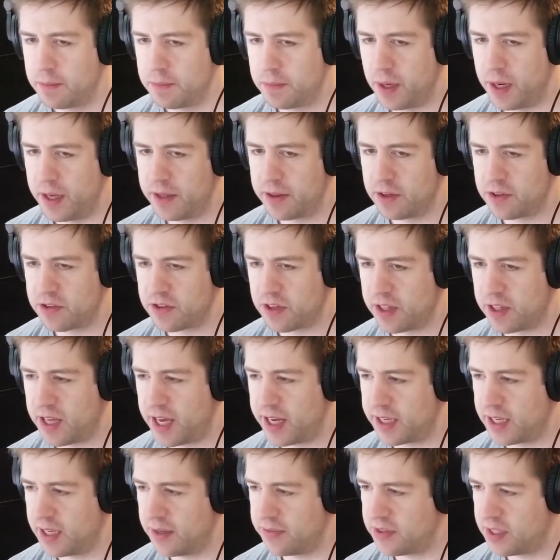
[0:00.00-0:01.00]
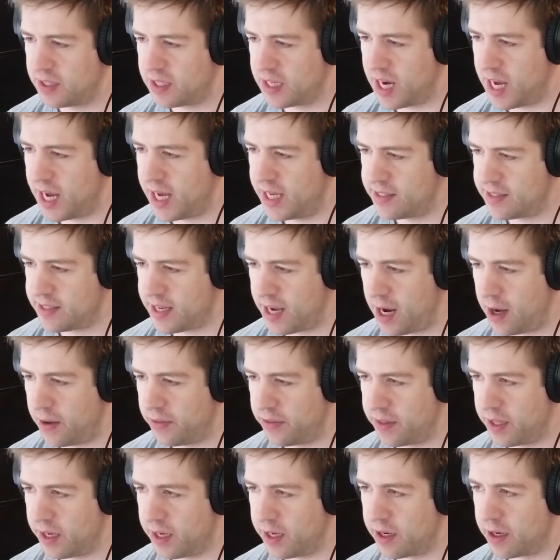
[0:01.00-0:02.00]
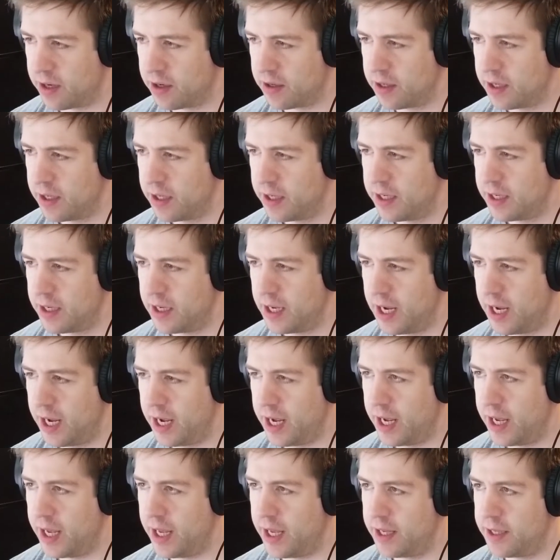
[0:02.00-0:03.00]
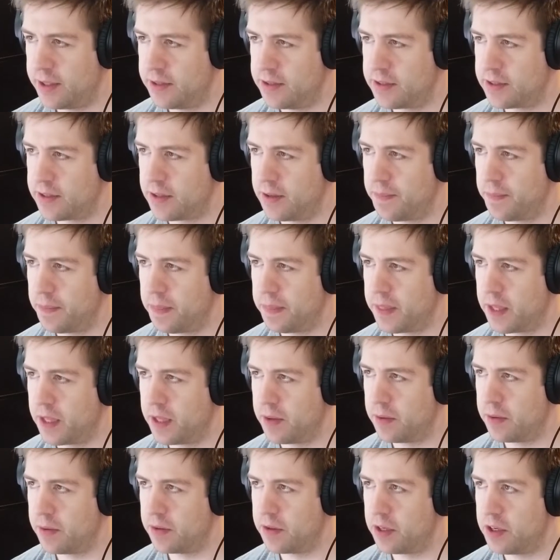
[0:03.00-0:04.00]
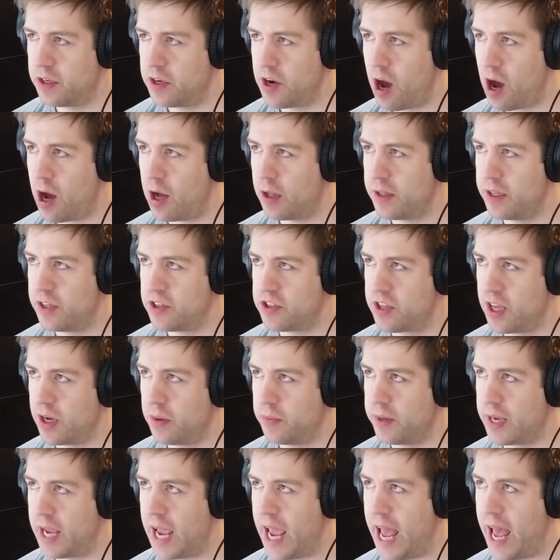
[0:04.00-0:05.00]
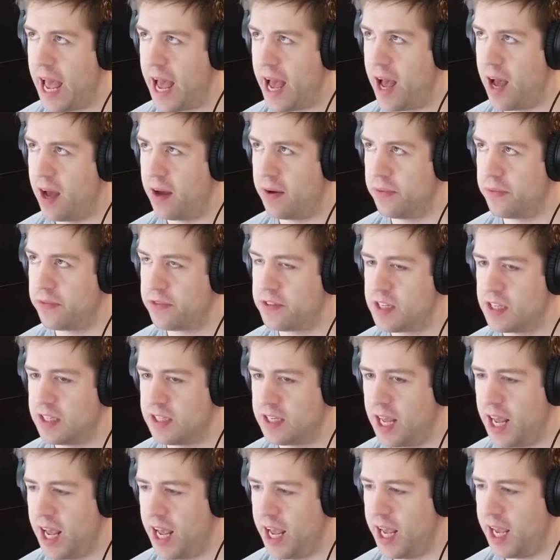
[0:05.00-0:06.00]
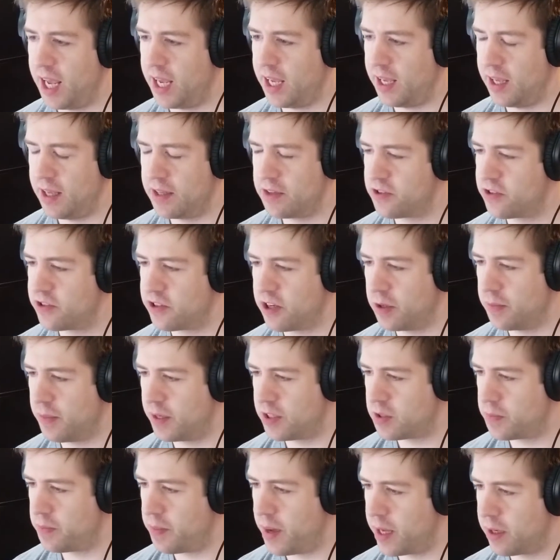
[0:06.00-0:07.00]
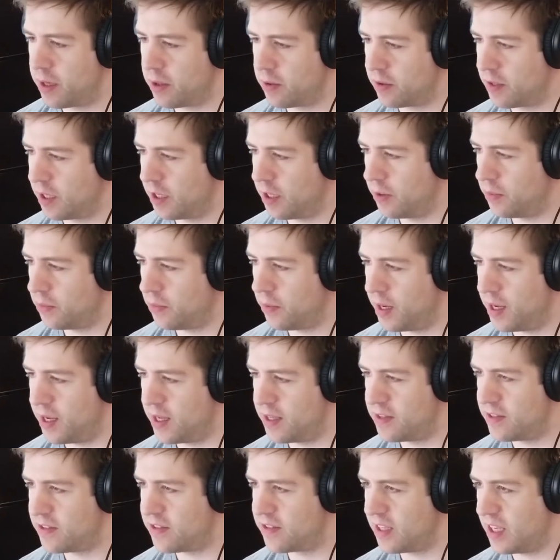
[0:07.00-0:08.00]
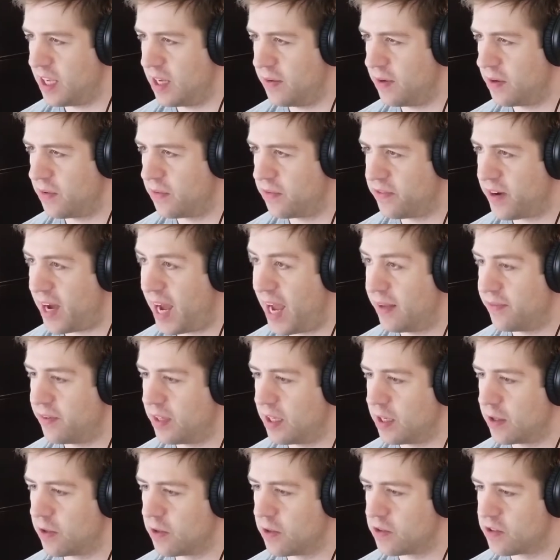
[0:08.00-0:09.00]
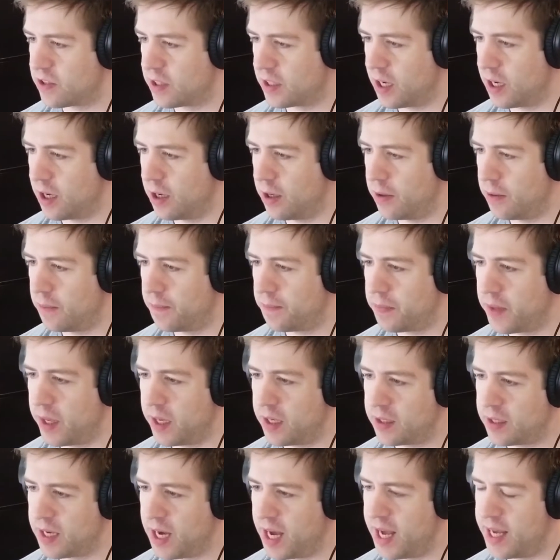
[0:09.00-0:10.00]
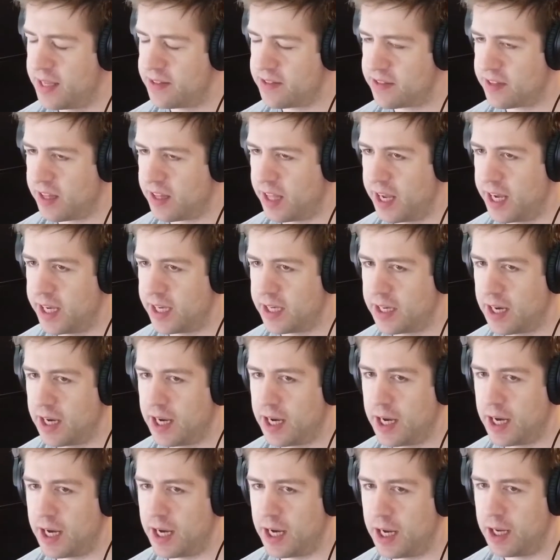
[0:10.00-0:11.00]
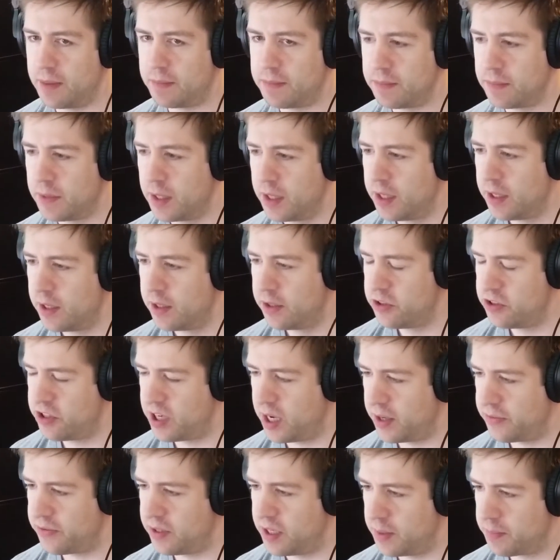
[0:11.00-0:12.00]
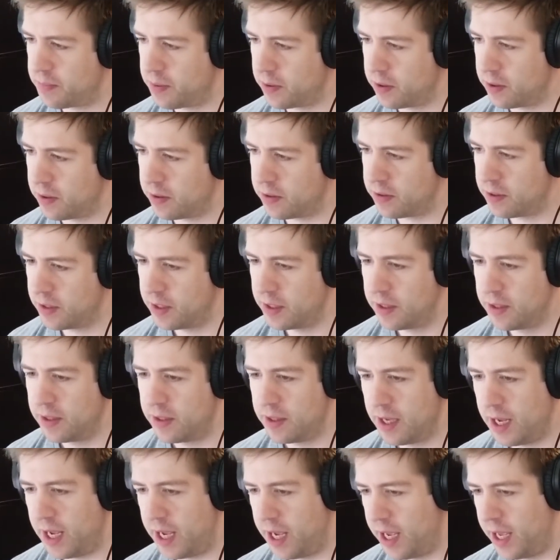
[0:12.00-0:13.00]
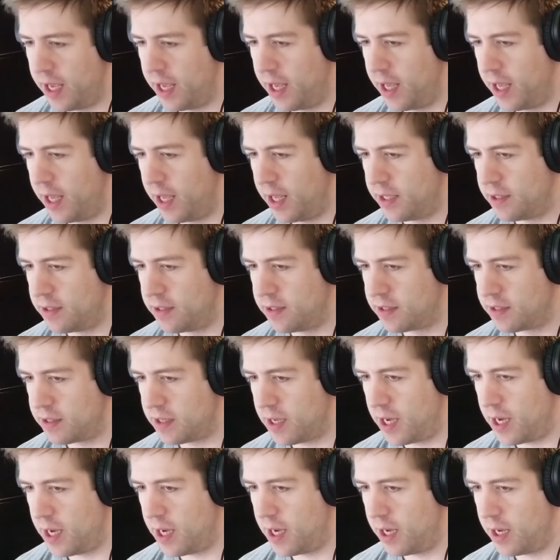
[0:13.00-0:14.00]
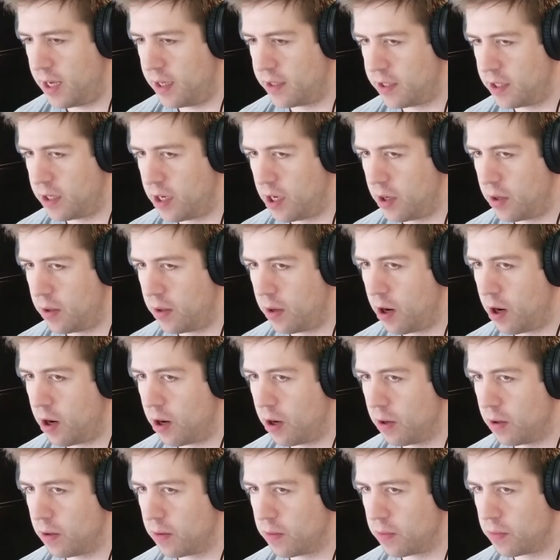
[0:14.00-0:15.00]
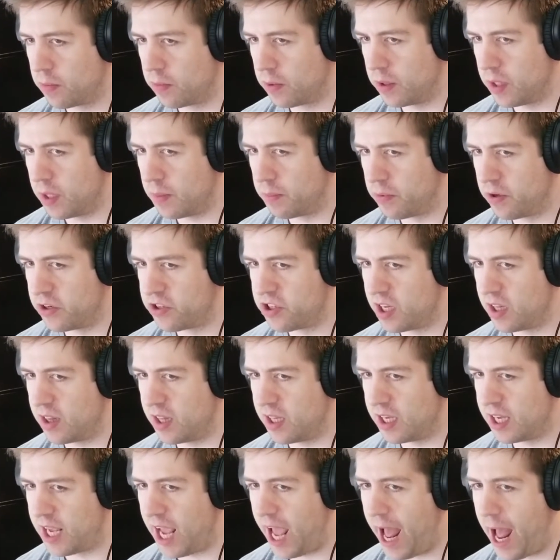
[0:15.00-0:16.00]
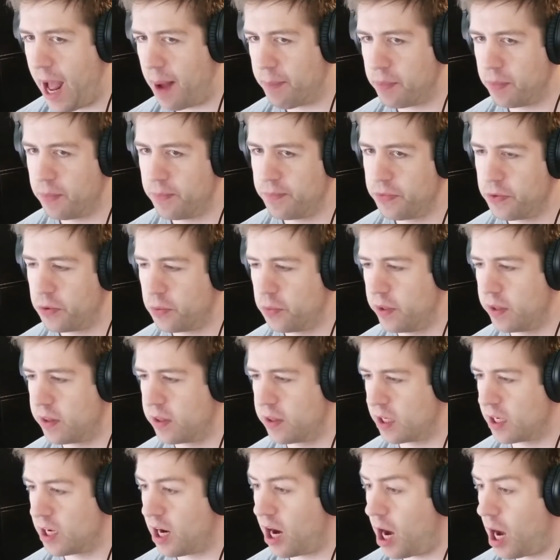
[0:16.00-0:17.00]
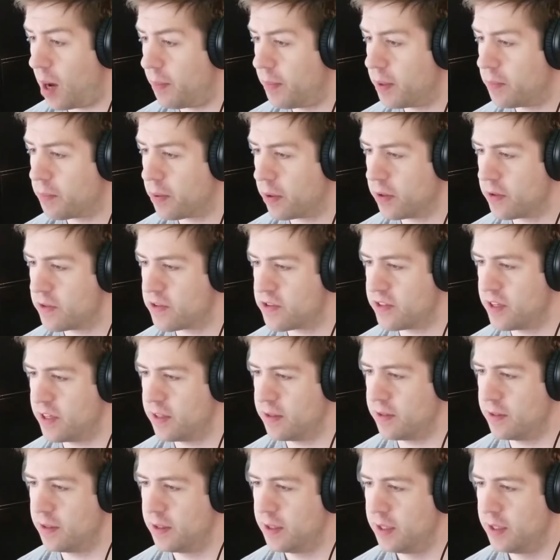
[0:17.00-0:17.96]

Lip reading: But there's a lot of gifted guys out there, and the knowledge that we have today is so much better than it was even 5 years ago. And guys like Jeff Nippard and are really bridging the gap with the common person.